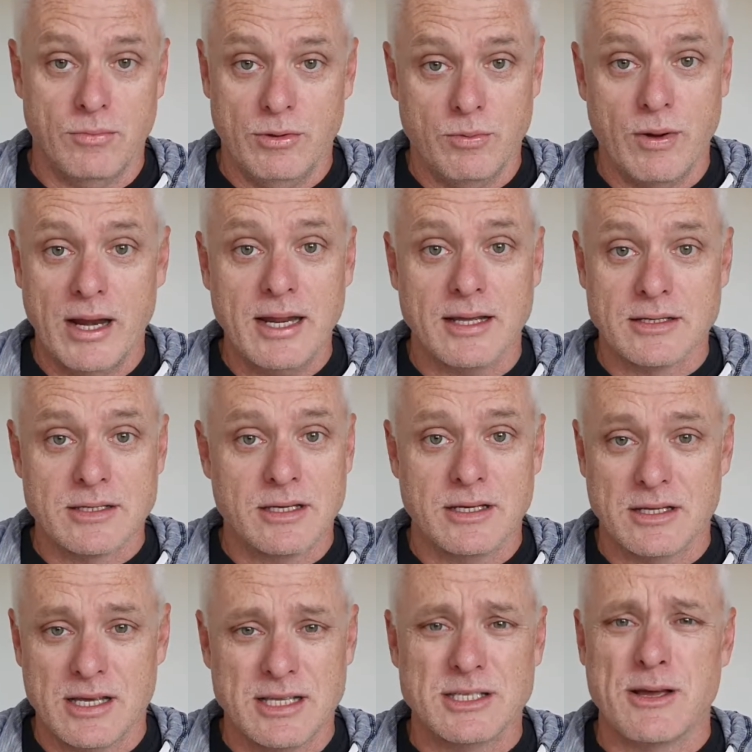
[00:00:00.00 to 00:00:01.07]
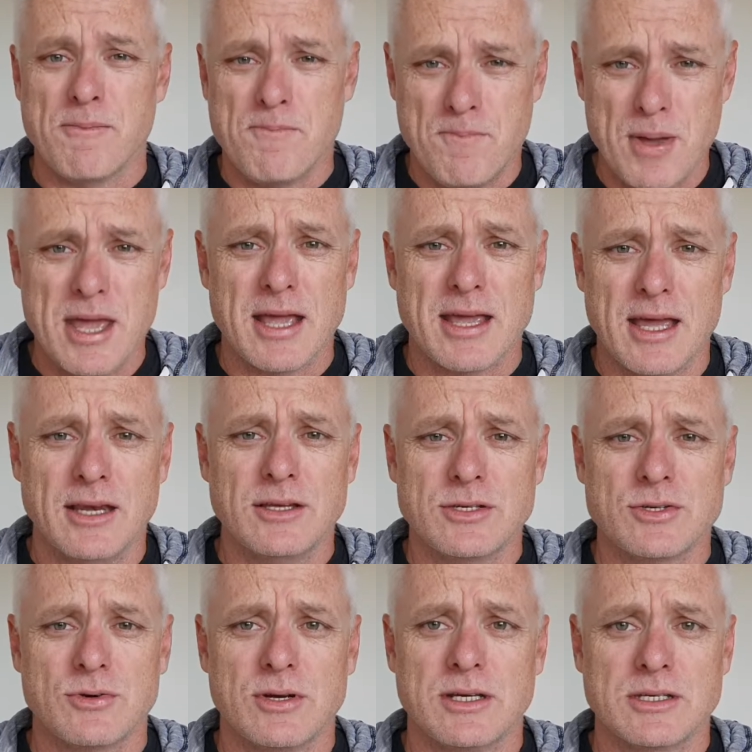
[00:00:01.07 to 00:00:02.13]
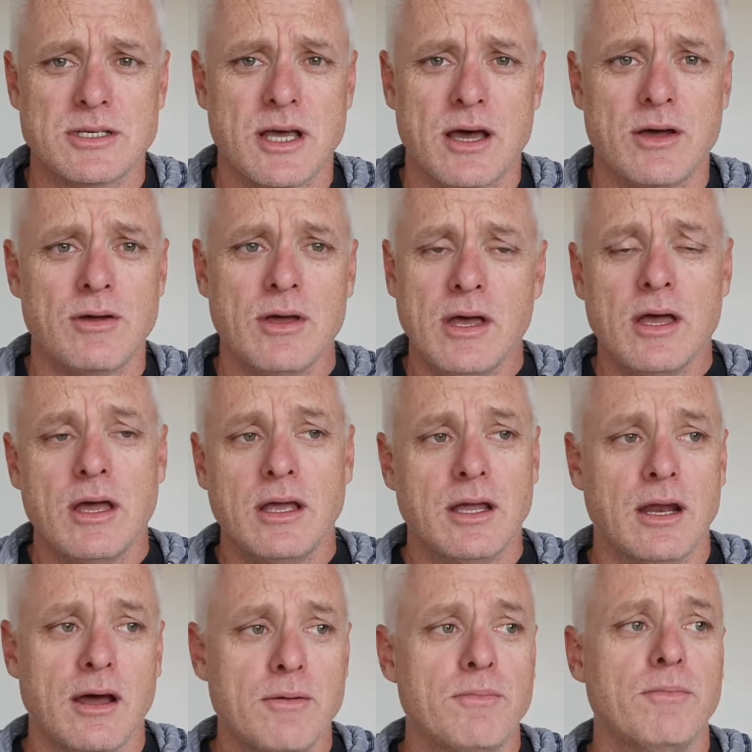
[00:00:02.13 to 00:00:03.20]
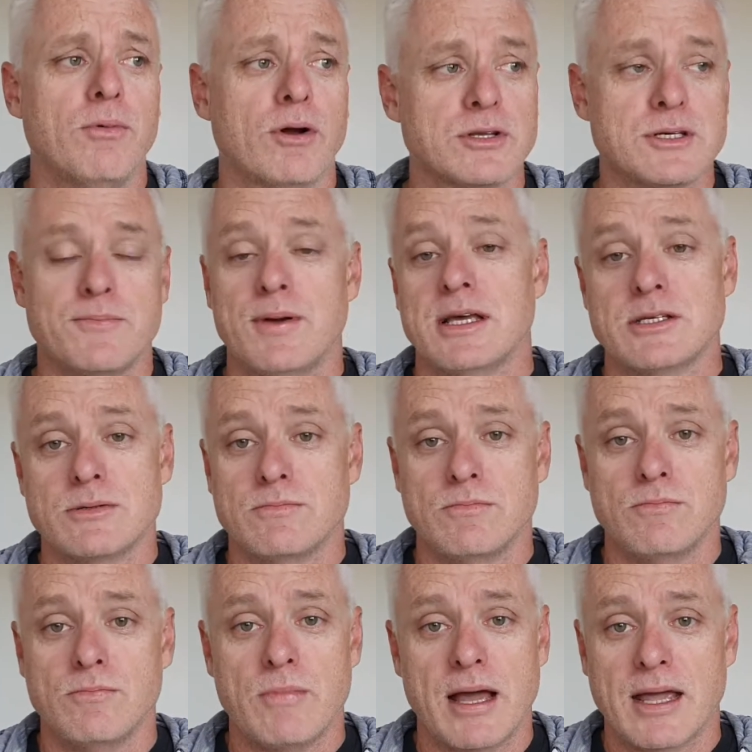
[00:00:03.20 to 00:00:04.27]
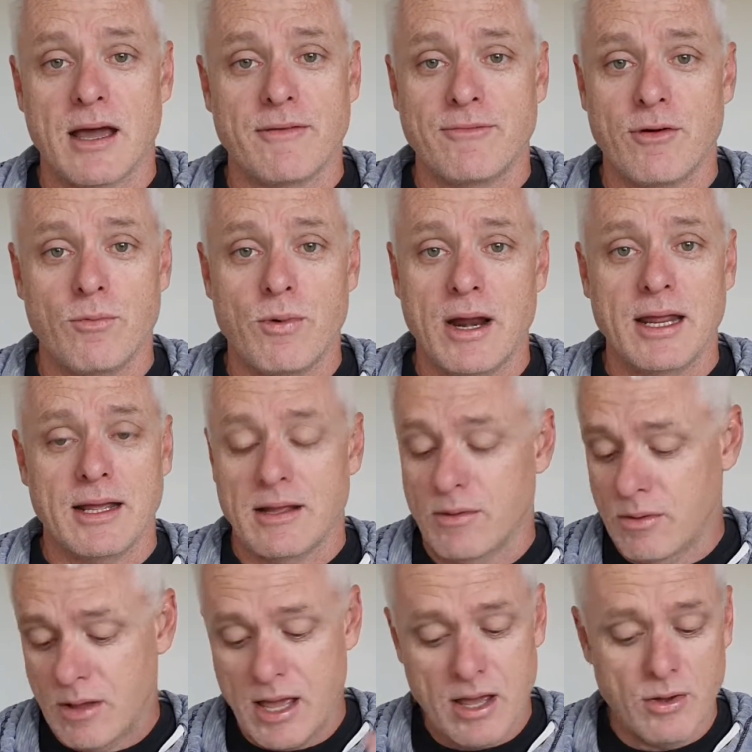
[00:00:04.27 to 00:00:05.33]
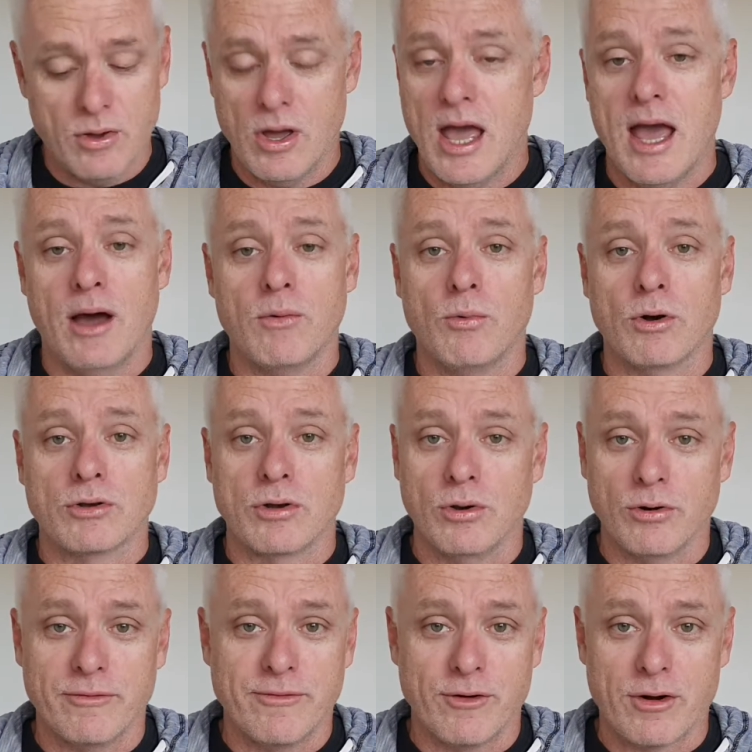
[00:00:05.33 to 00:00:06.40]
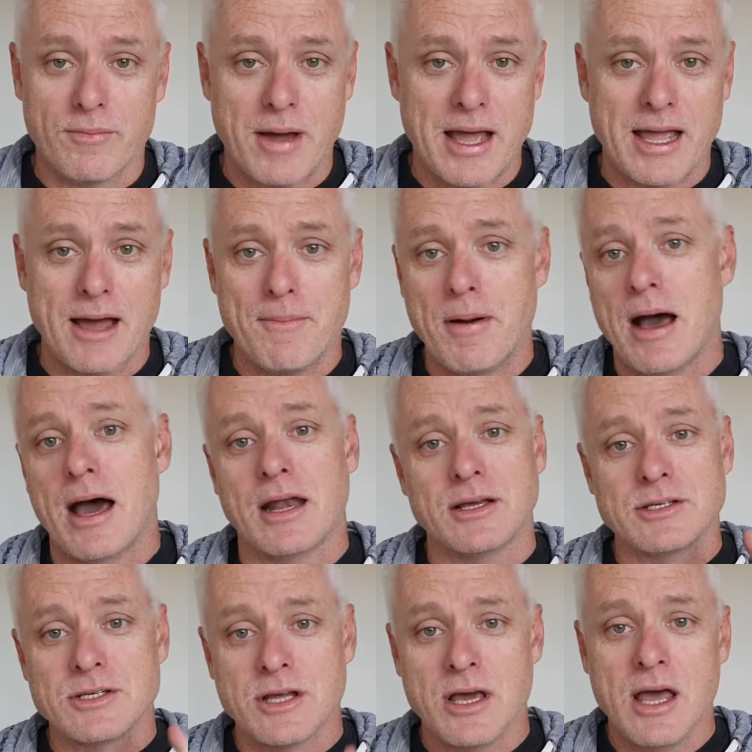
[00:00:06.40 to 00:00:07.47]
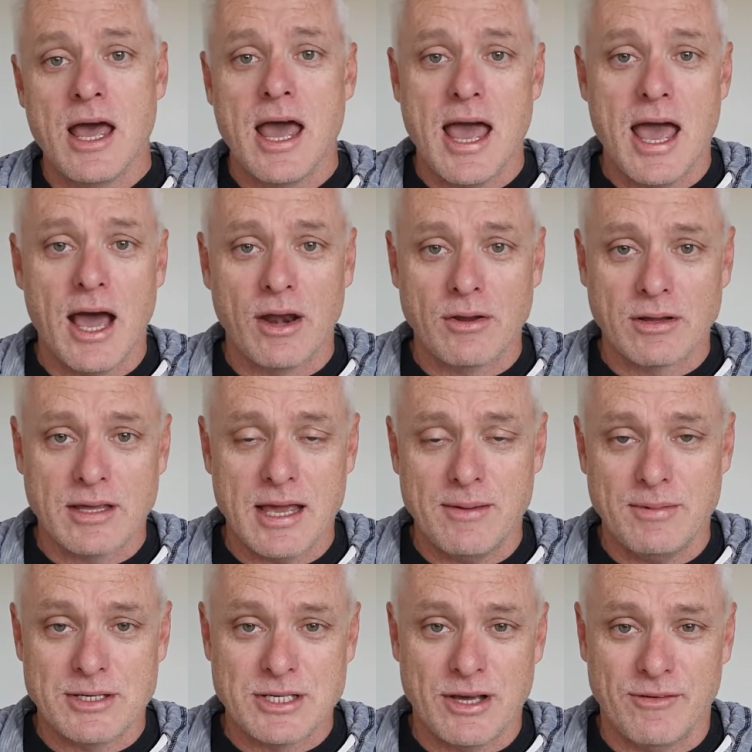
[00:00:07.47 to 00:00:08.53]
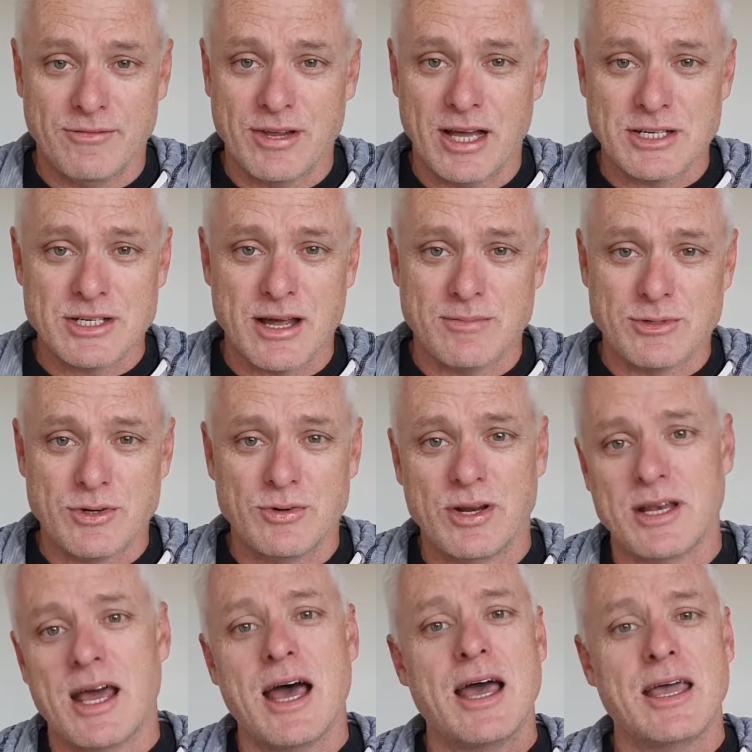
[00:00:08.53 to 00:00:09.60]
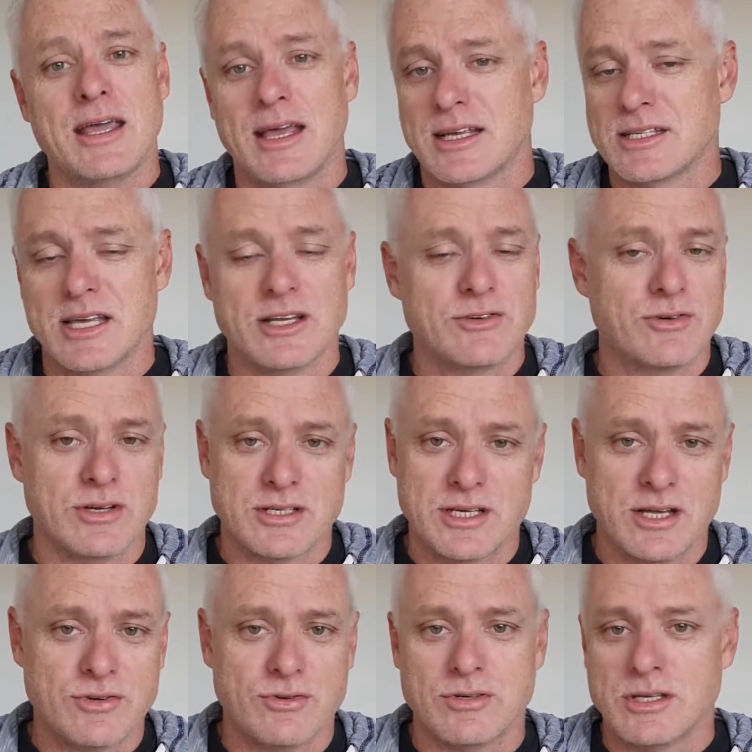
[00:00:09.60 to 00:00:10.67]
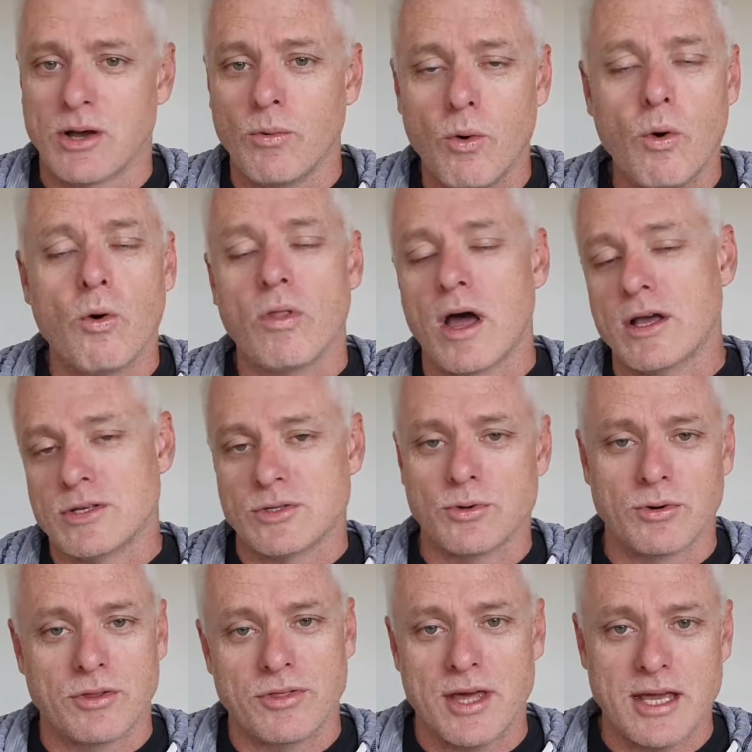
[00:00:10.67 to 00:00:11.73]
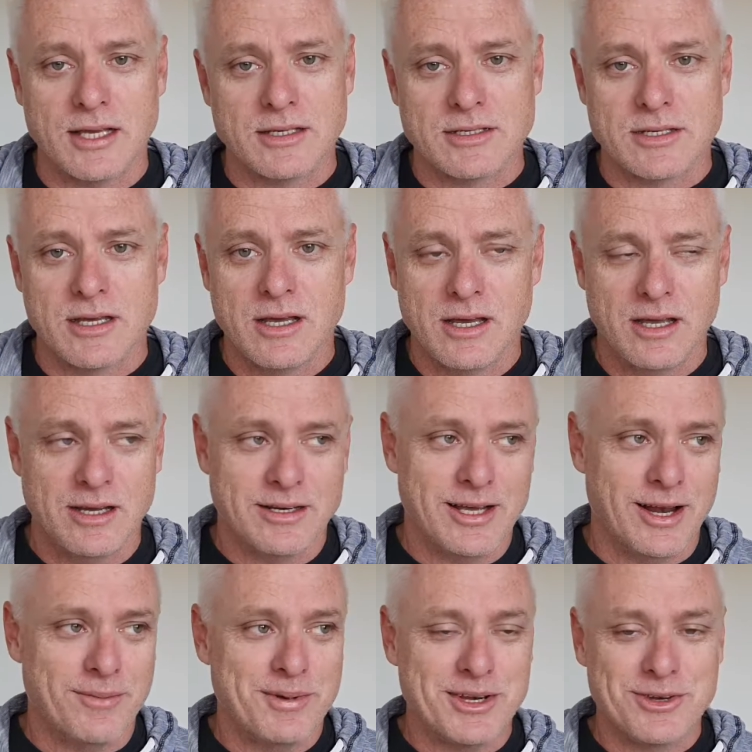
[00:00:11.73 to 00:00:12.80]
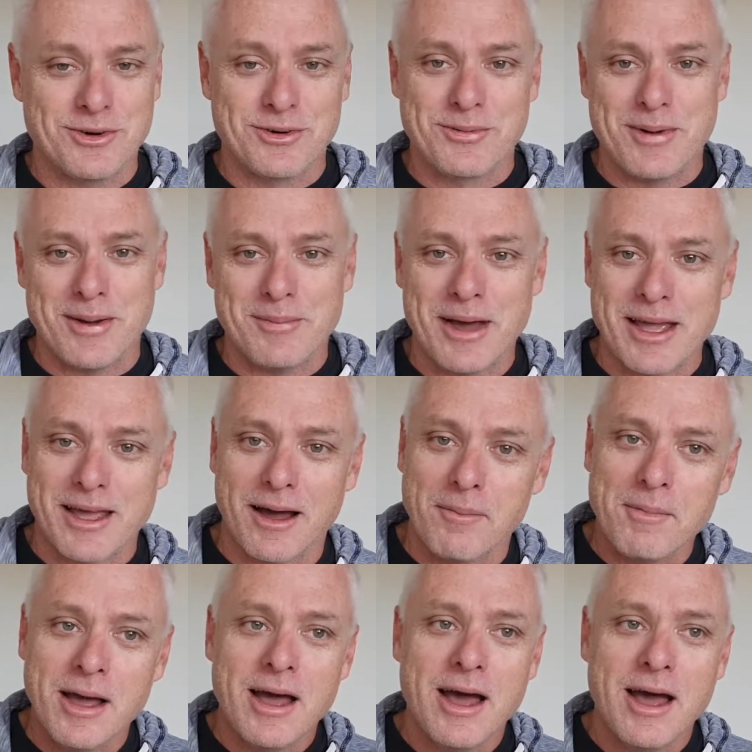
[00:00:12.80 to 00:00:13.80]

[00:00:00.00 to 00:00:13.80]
weddings, and it's a big industry. So what's the best makeup for a wedding? What to look for in a makeup artist? How to keep yourself touched up during the day, etc., etc. So all those sort of things. You can tell I've been talking about makeup.